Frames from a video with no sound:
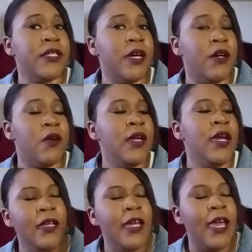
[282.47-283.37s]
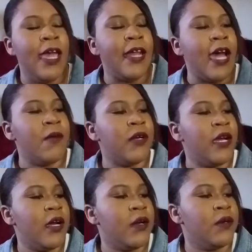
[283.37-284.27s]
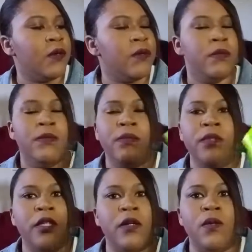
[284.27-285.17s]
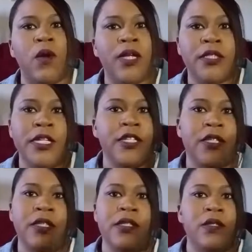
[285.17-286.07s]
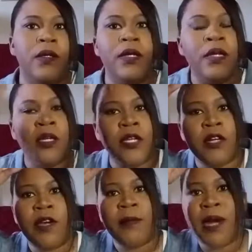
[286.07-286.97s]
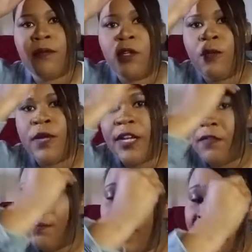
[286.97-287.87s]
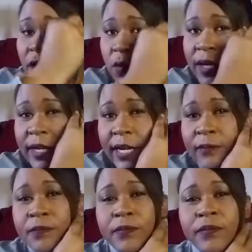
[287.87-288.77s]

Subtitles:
So, and I will go, wash dishes or, get my room ready for bed or whatnot.